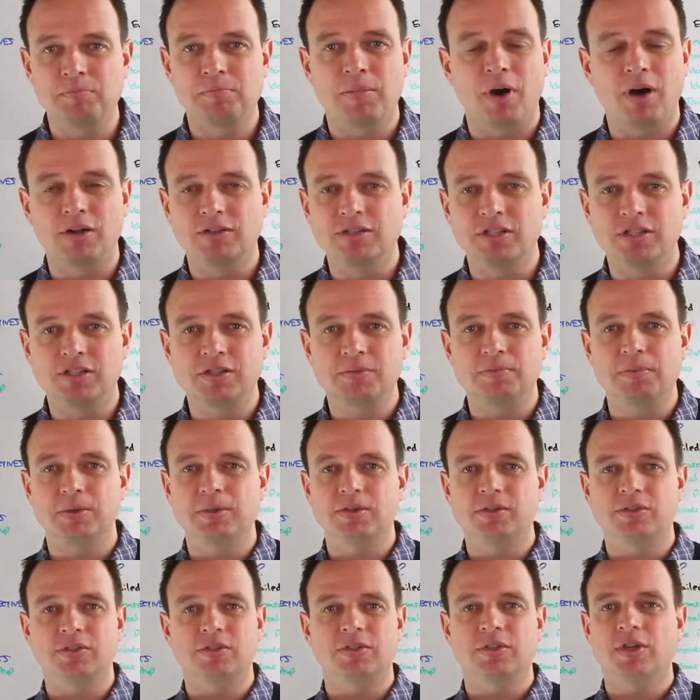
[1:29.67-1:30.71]

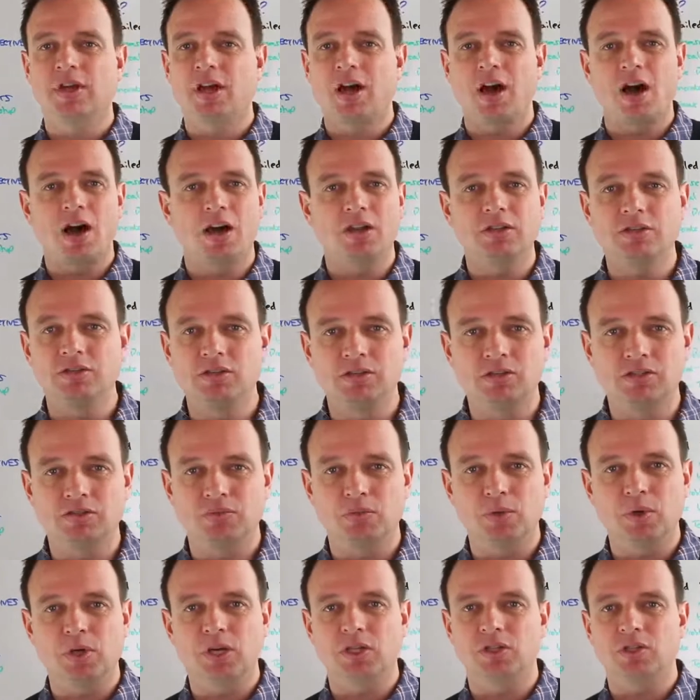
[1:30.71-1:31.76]
participants, hundreds
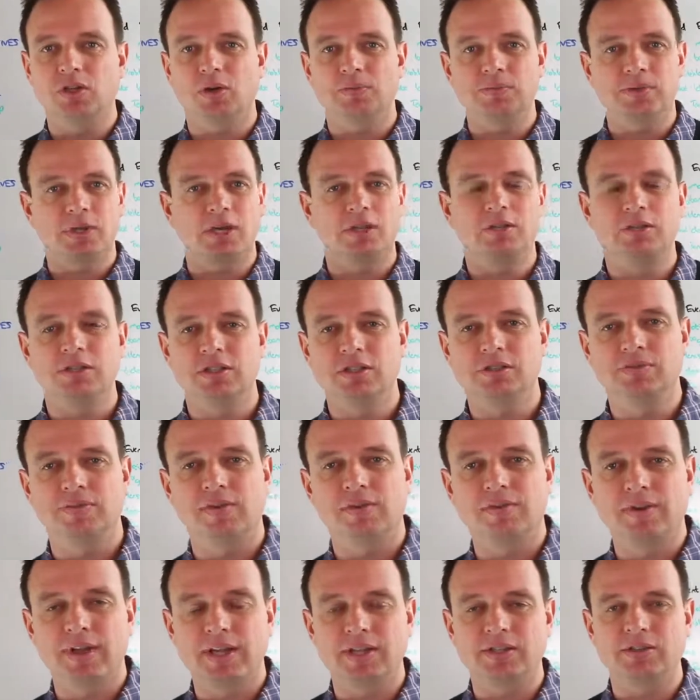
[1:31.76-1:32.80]
of workshops, hundreds of
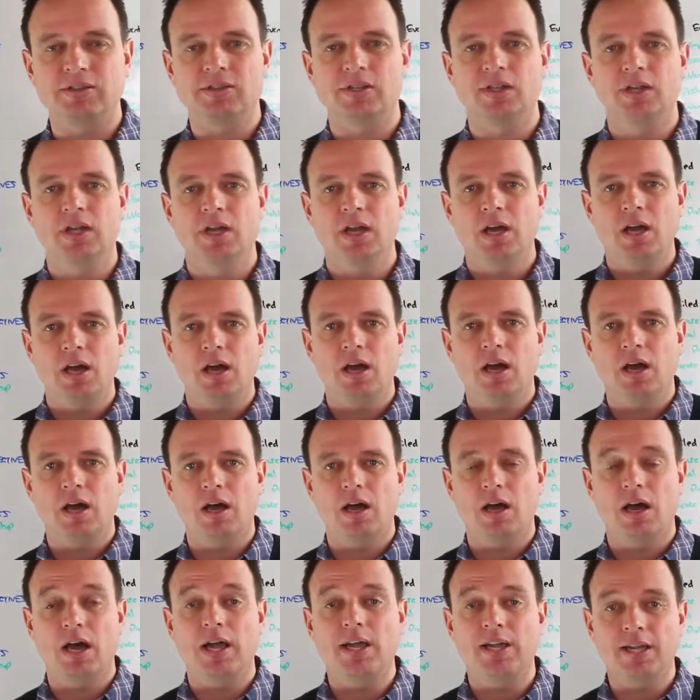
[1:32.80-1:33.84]
events,
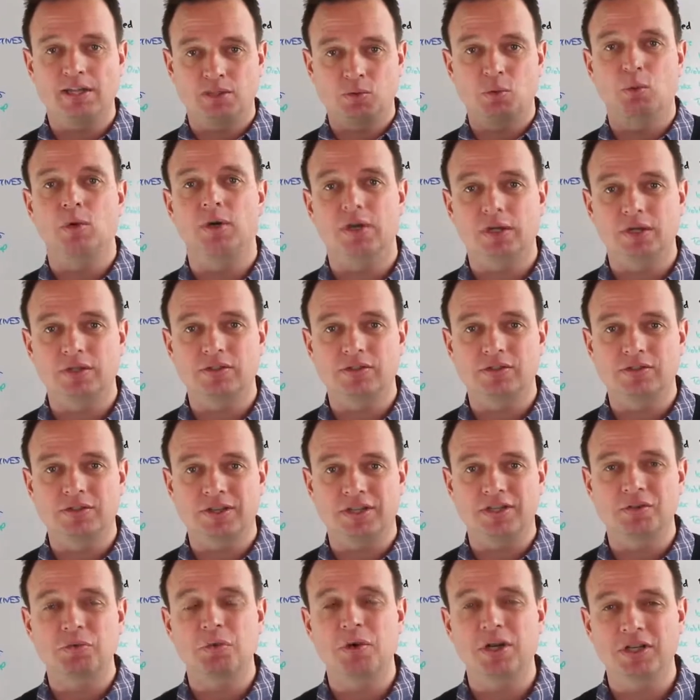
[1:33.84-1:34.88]
and this works.
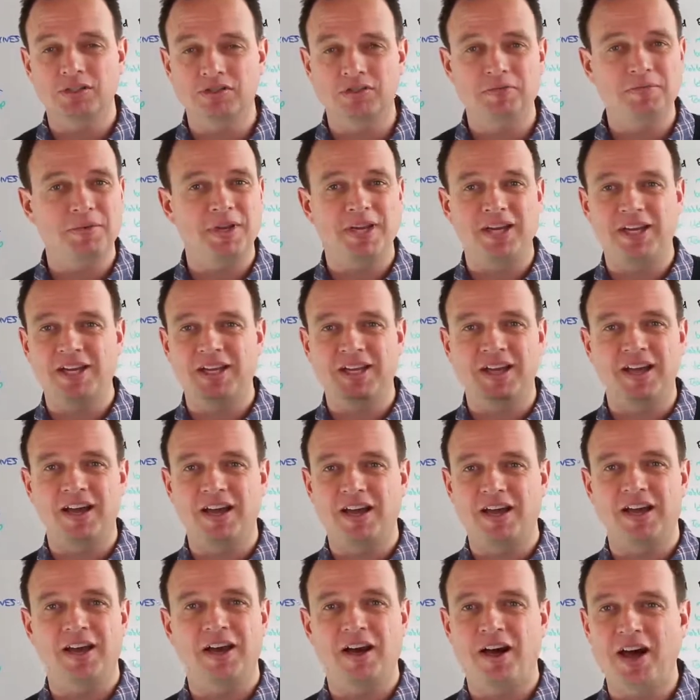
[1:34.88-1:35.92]
This works for me.
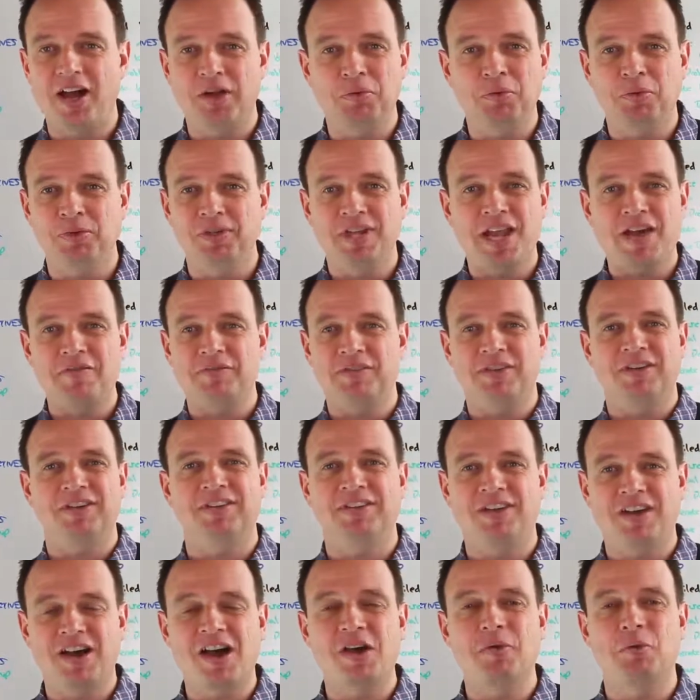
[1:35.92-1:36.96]
I will
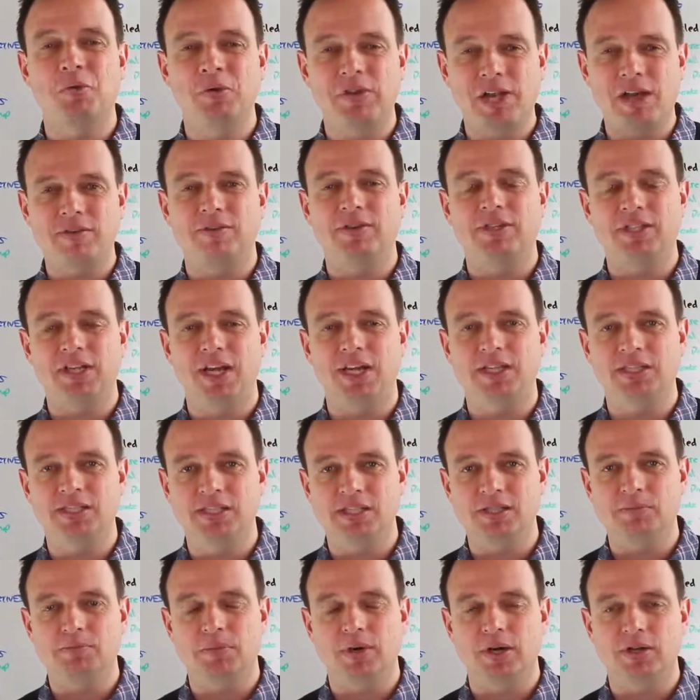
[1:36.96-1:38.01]
never change
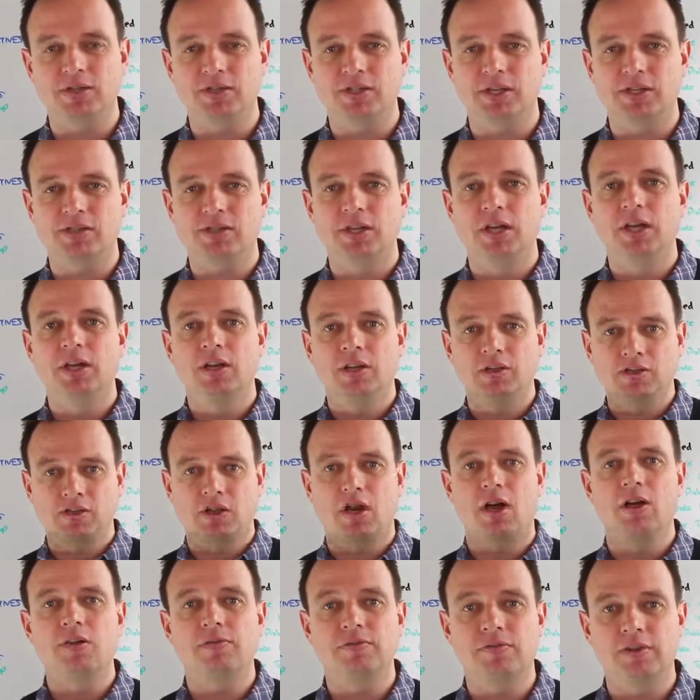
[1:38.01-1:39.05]
this process. So
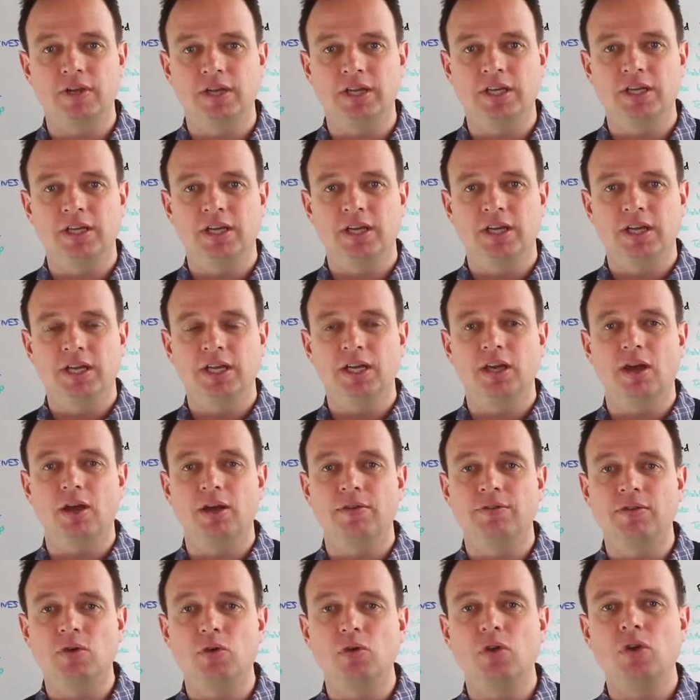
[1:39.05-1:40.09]
hopefully,
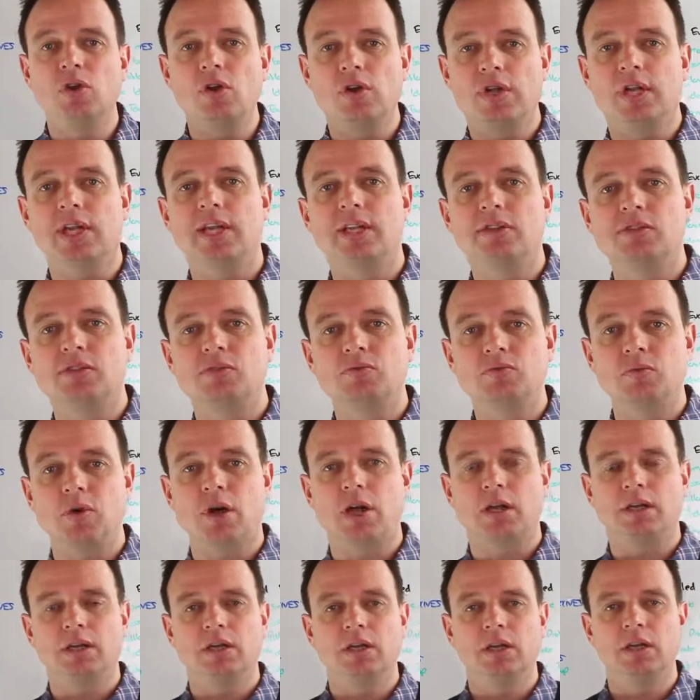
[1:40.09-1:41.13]
if you're looking to
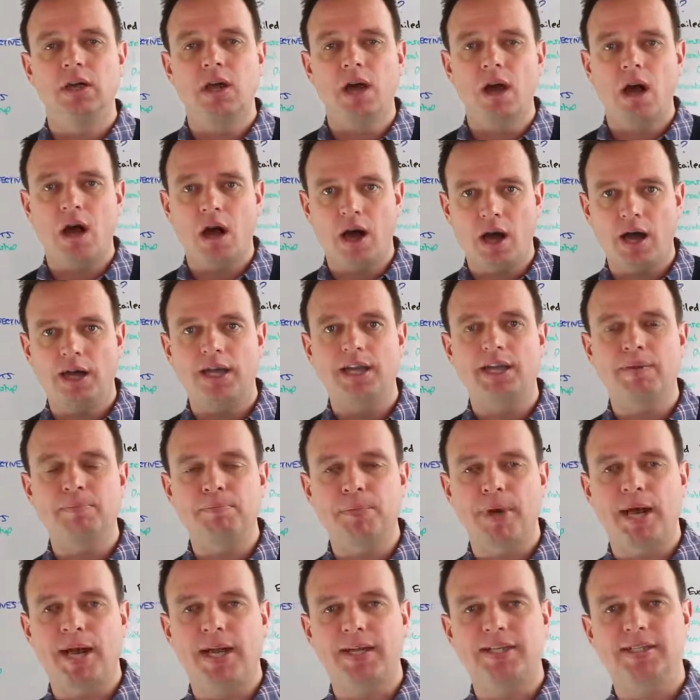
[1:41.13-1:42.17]
run high
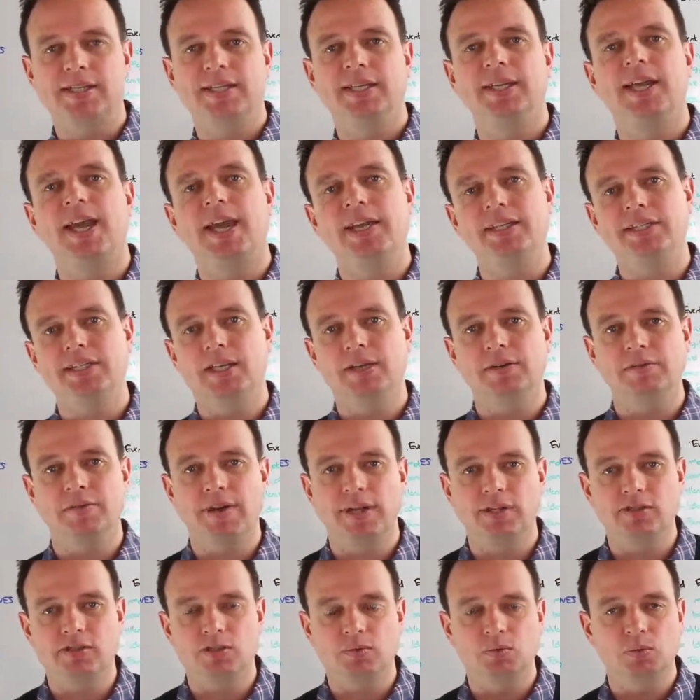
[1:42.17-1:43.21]
impact, engaging
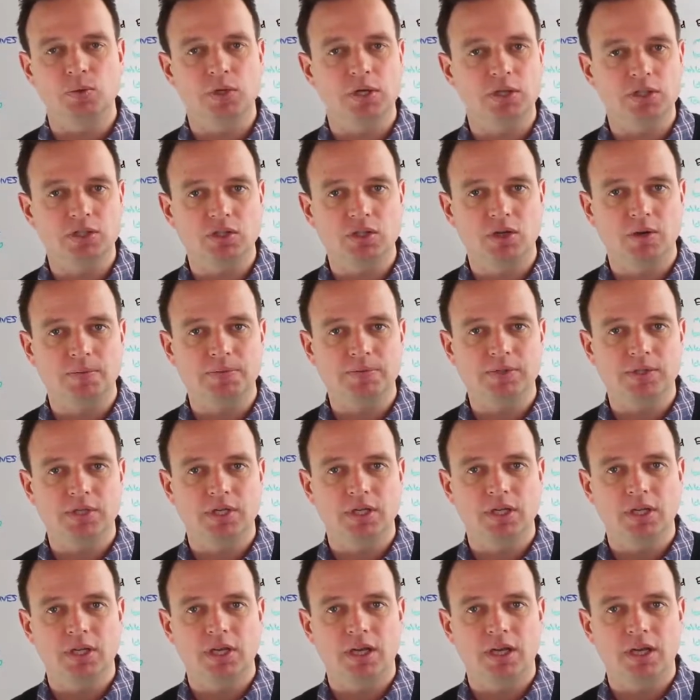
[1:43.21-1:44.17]
events and workshops,